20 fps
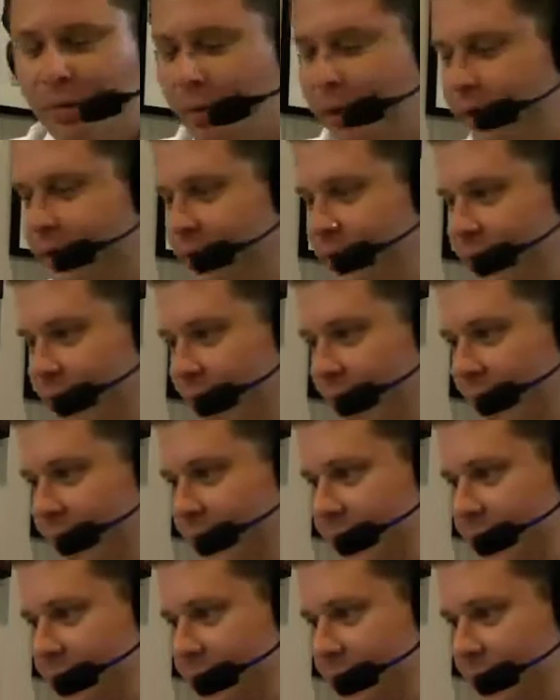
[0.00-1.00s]
with the
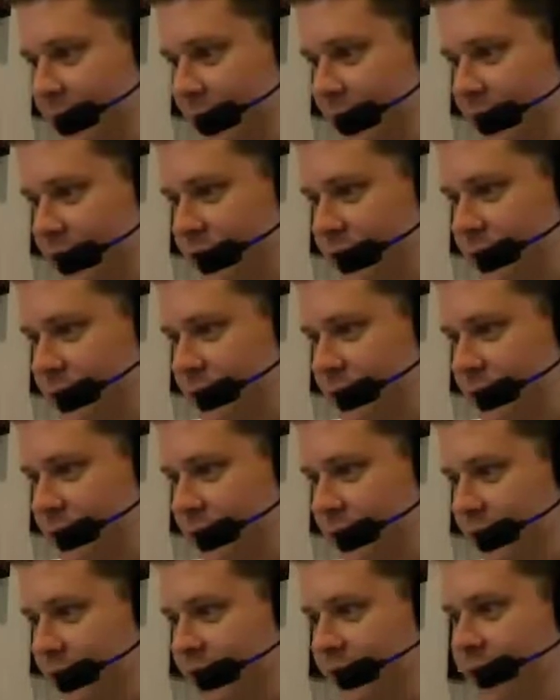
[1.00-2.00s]
Yankees, and also
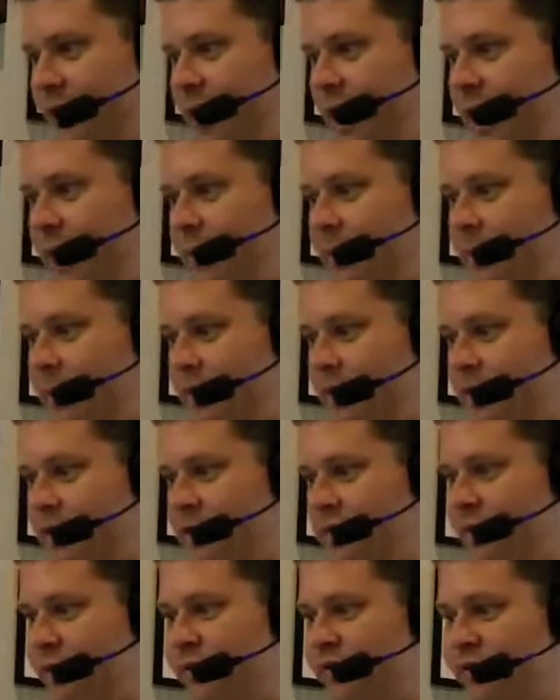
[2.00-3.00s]
his 38
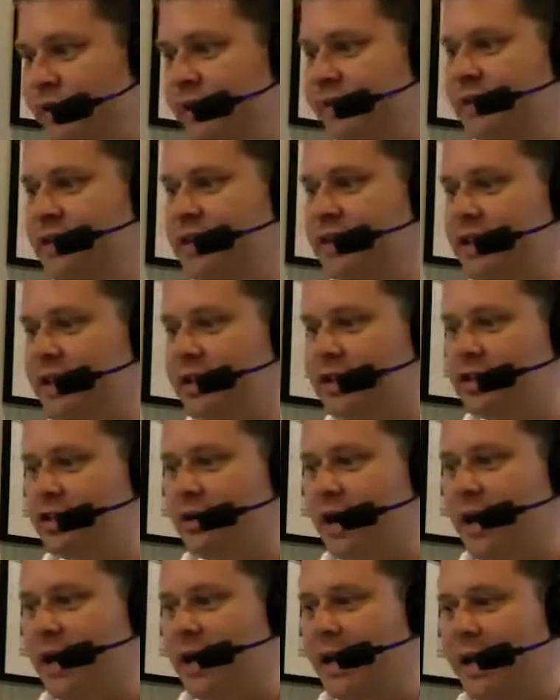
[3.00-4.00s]
appearances with 56
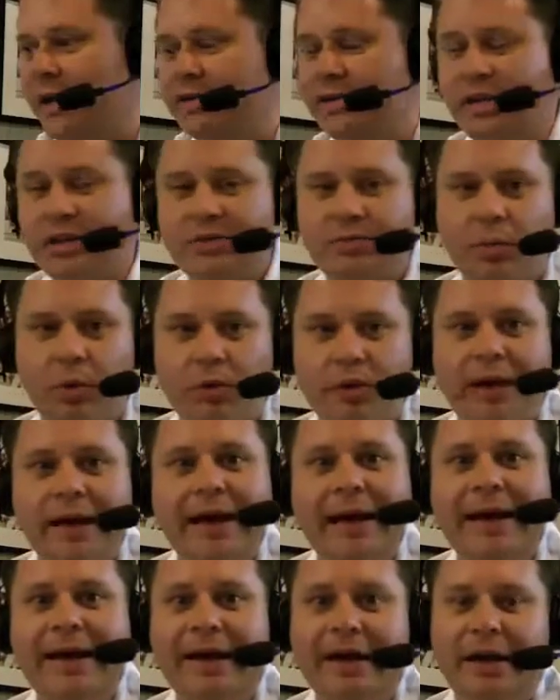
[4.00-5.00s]
strikeouts. That's more
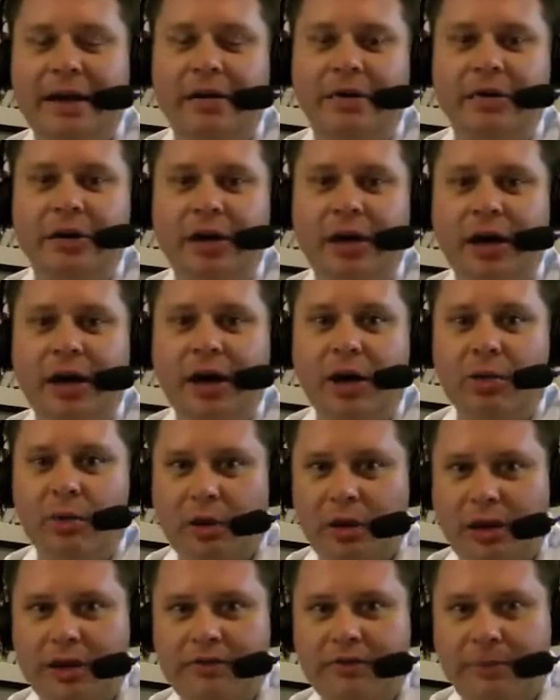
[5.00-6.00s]
than any other
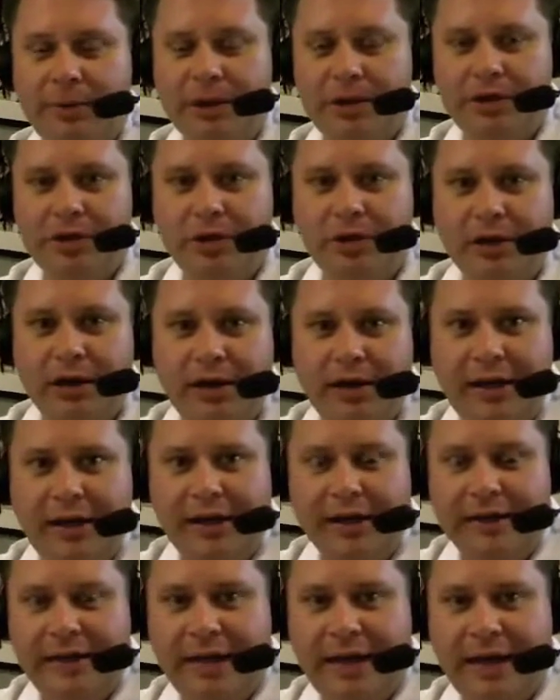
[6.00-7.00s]
relief pitcher
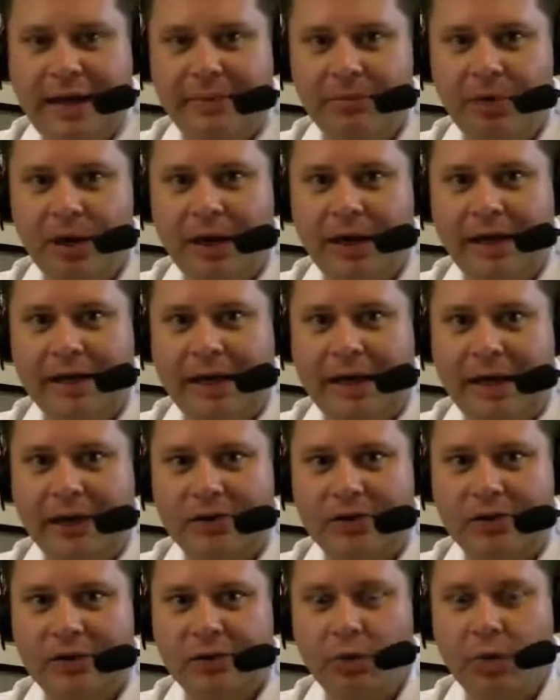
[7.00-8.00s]
in the game right
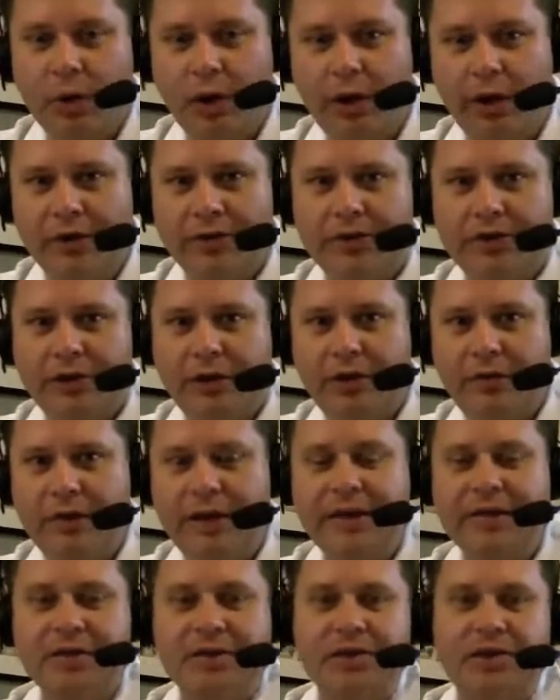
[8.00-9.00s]
now. So
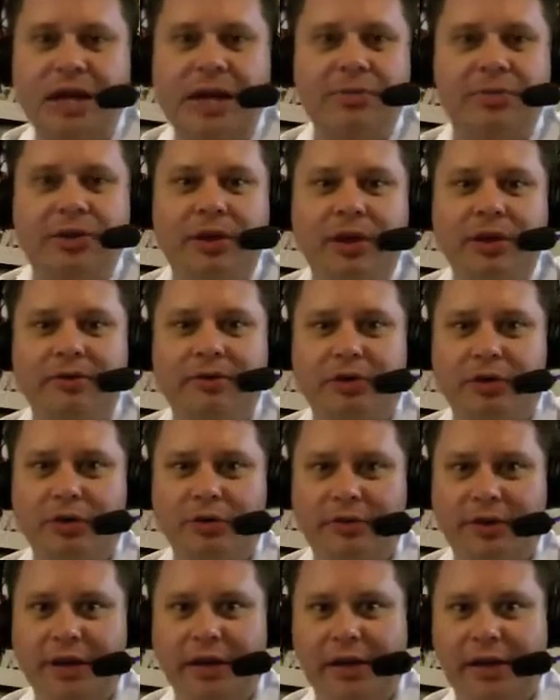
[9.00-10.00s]
well-deserving, and the same thing for
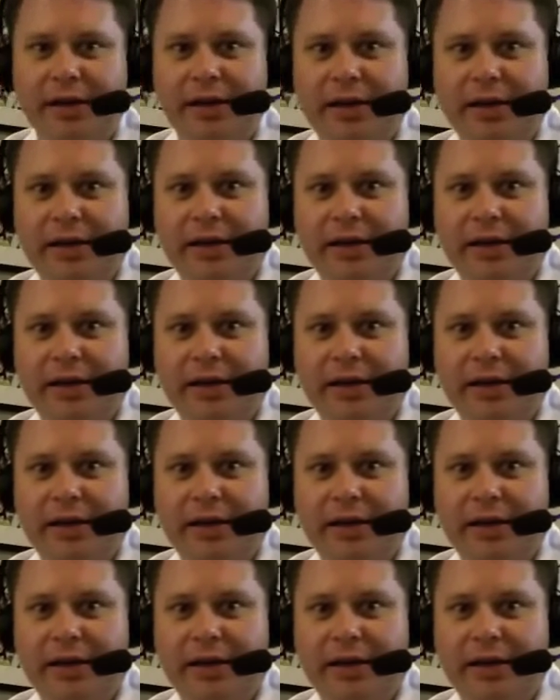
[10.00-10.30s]
Avila.